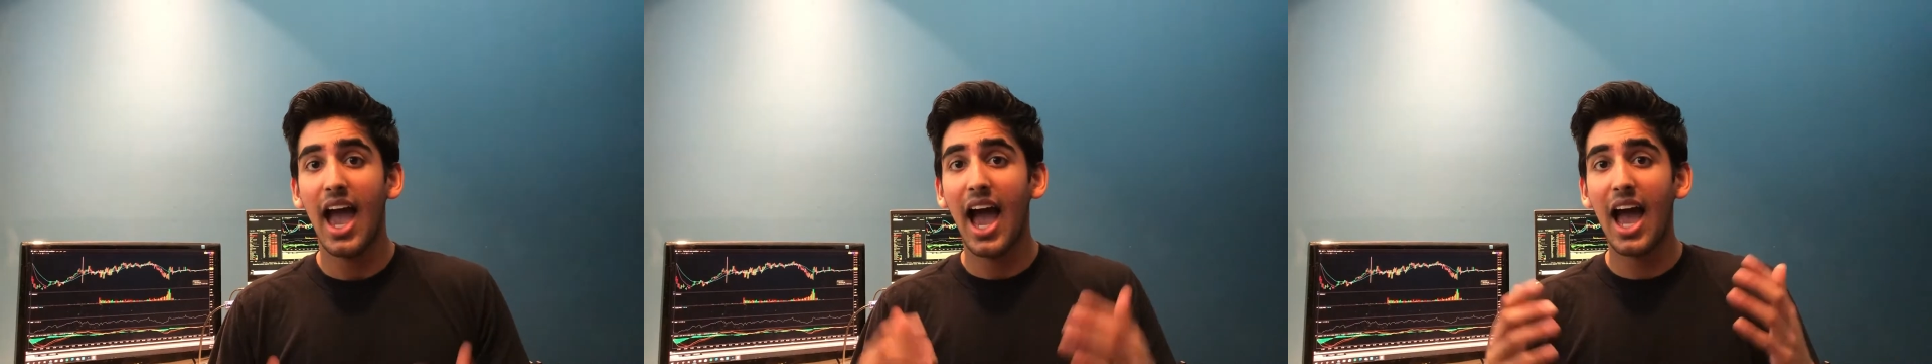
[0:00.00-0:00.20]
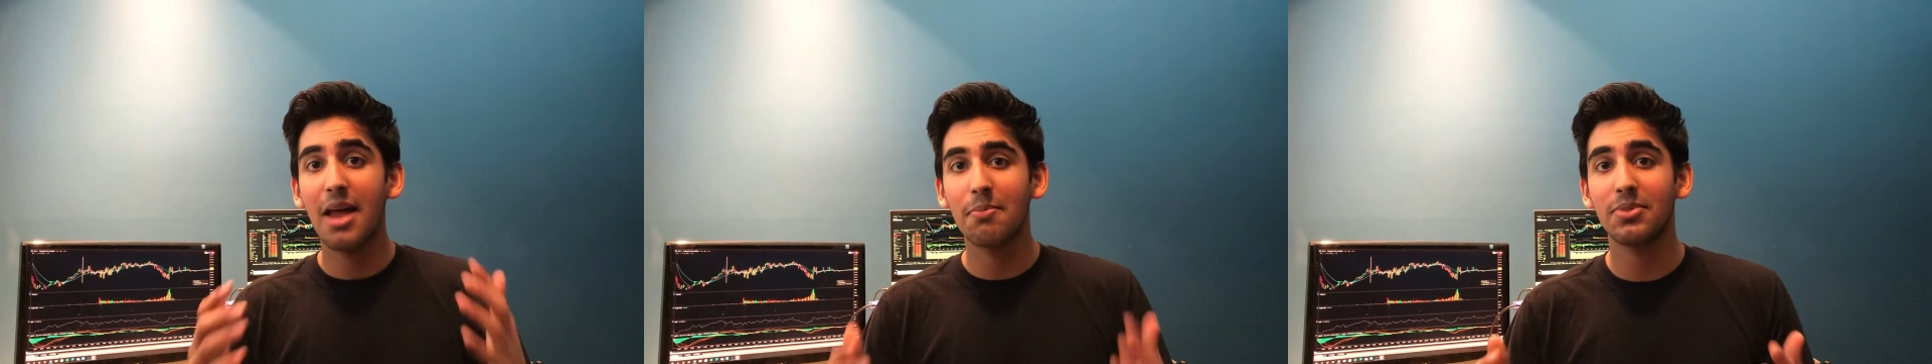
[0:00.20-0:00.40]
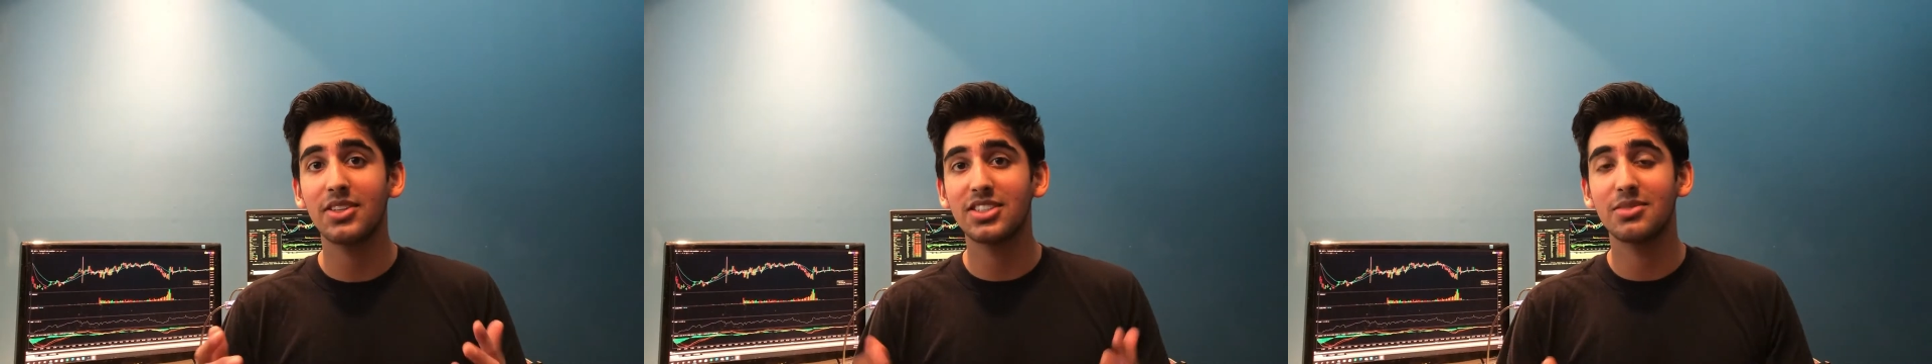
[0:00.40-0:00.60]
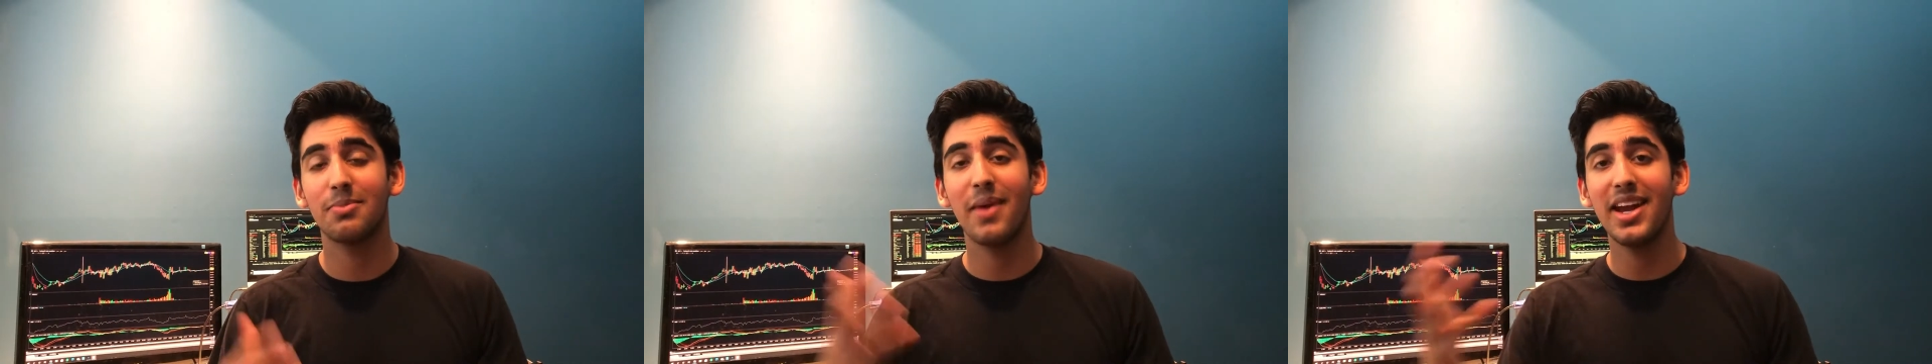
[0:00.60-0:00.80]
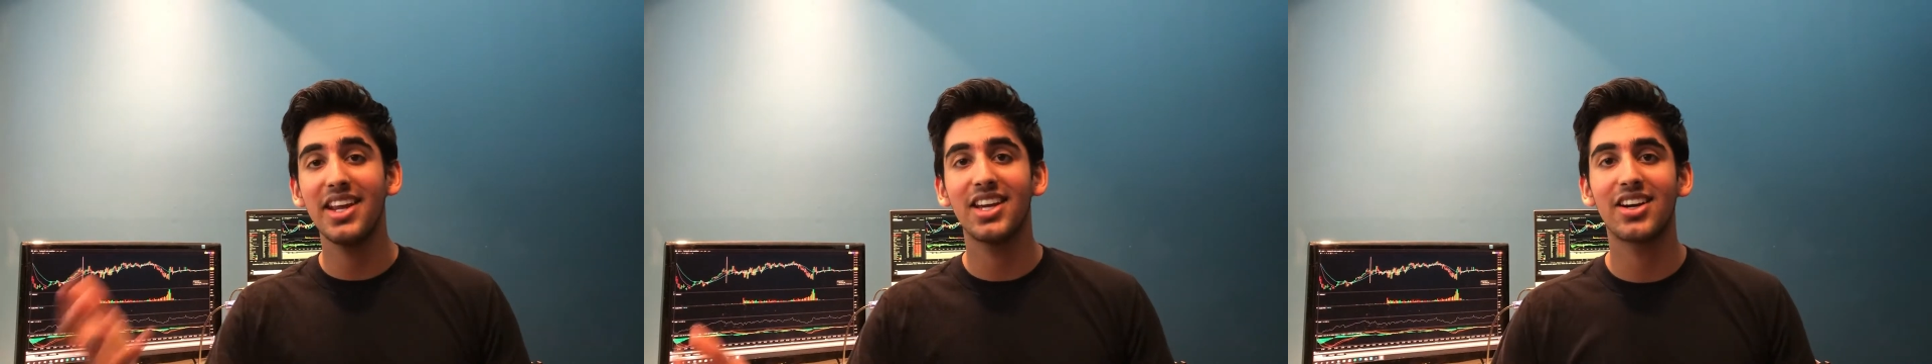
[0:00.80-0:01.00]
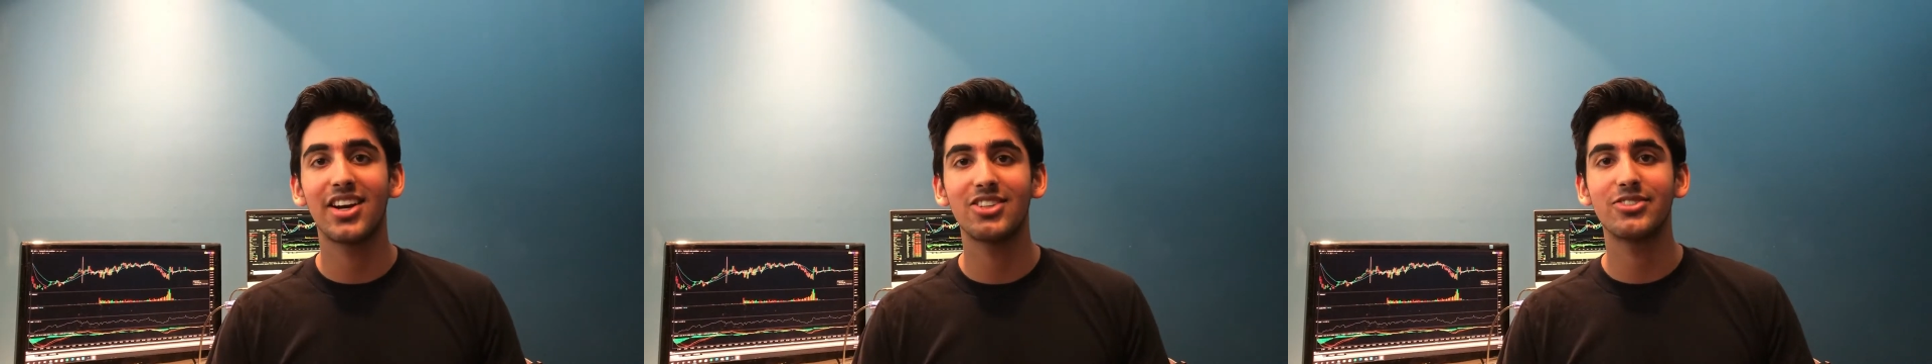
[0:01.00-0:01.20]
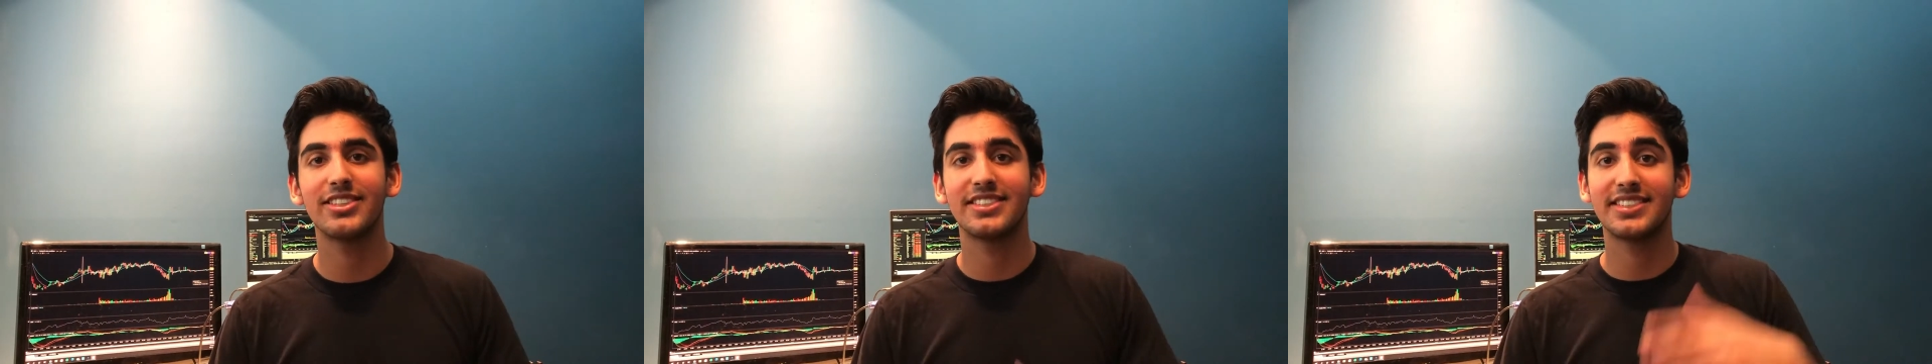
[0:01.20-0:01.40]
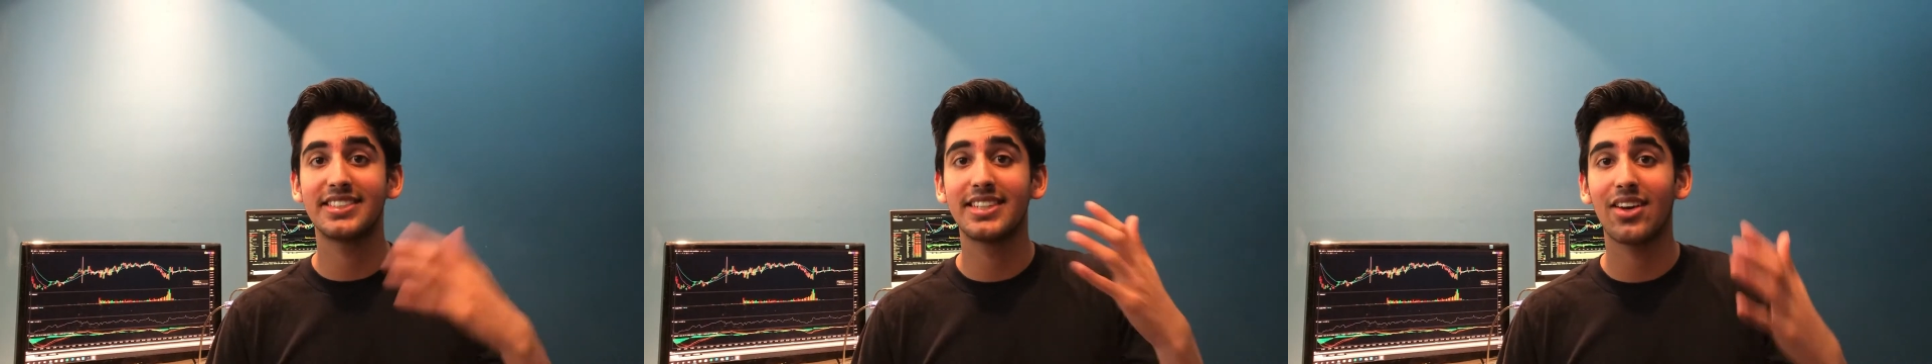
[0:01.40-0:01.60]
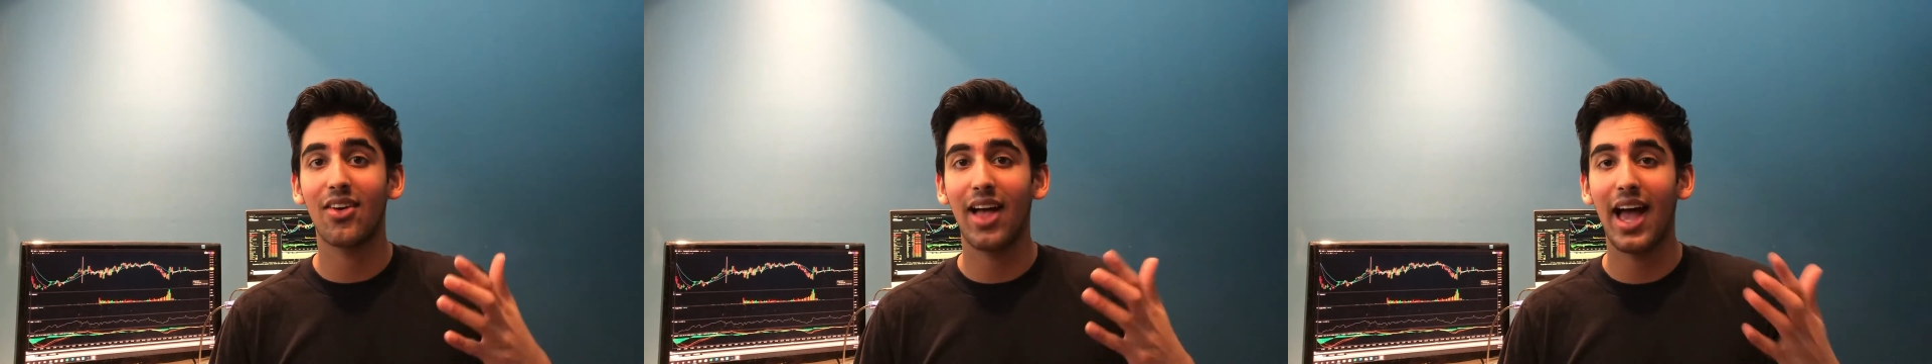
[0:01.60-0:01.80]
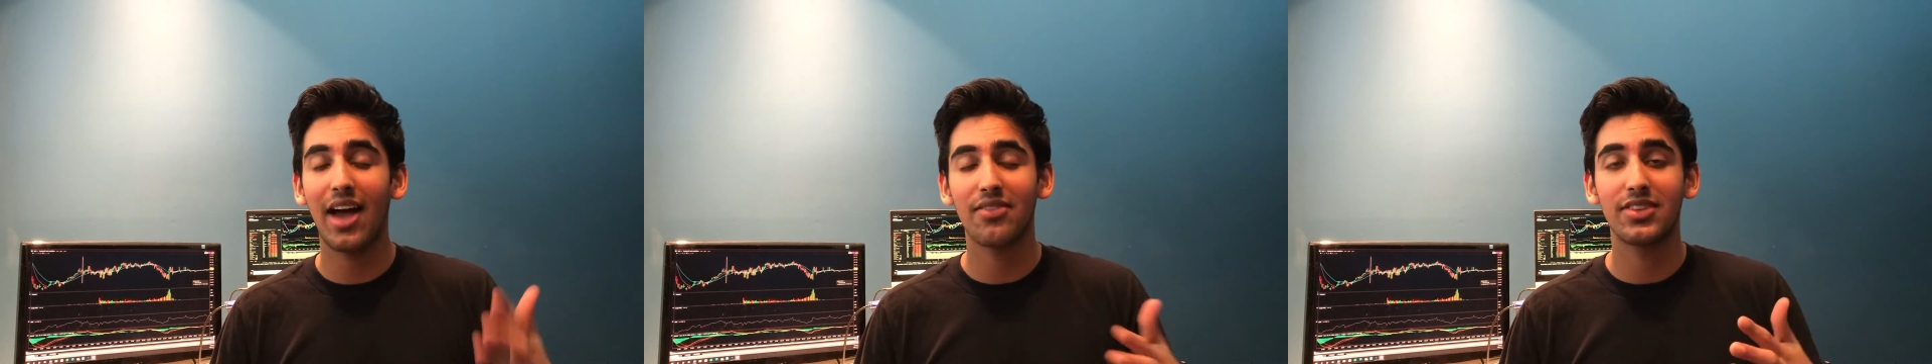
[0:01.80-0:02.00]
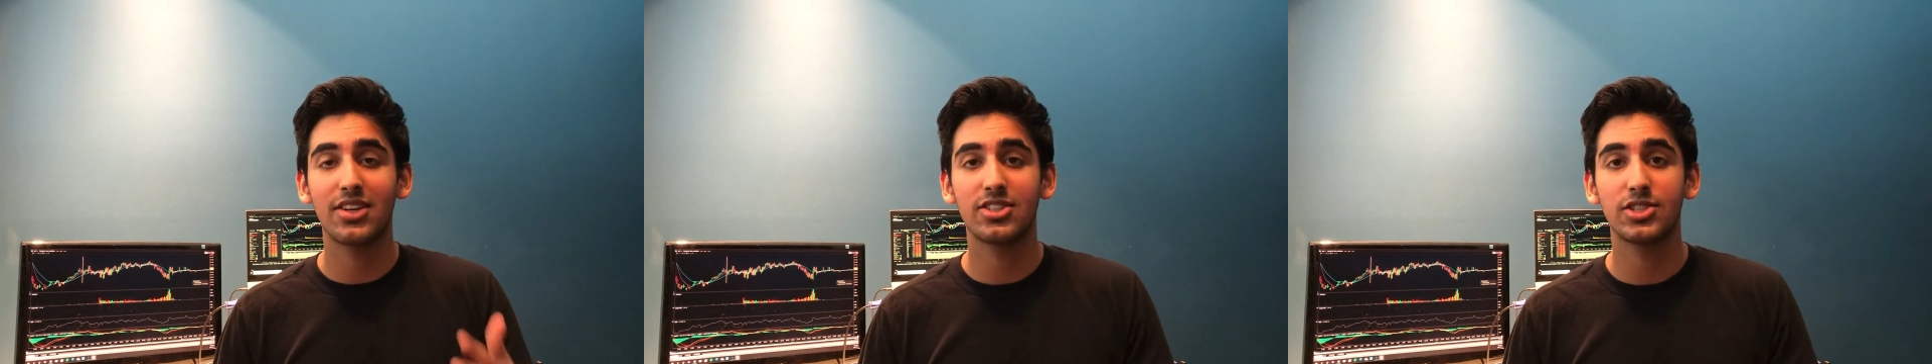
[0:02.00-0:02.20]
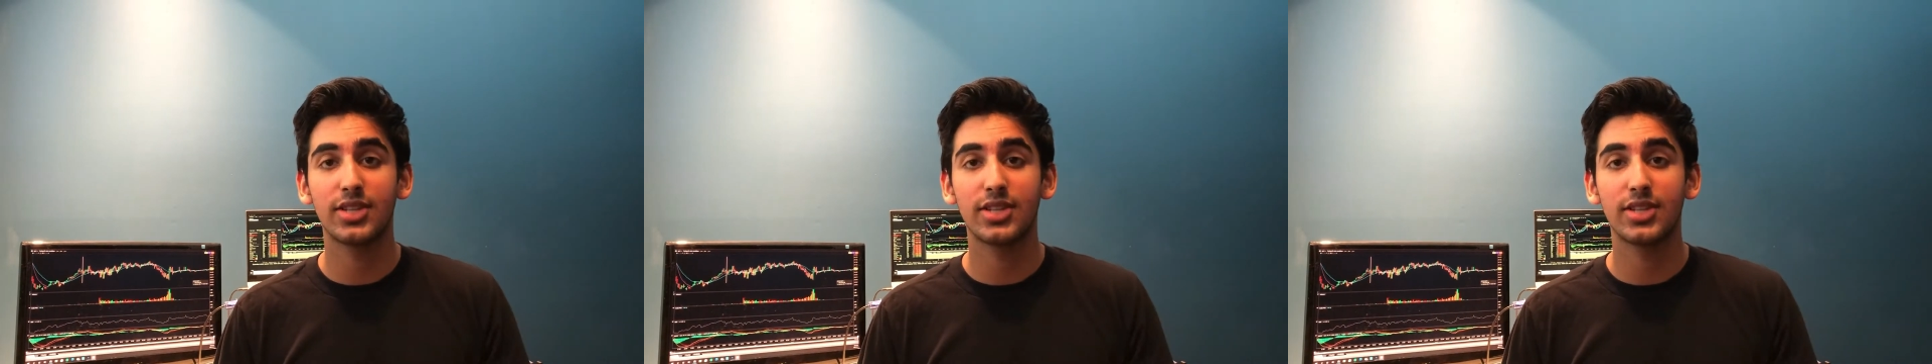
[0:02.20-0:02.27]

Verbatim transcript: And plus, many countries still have their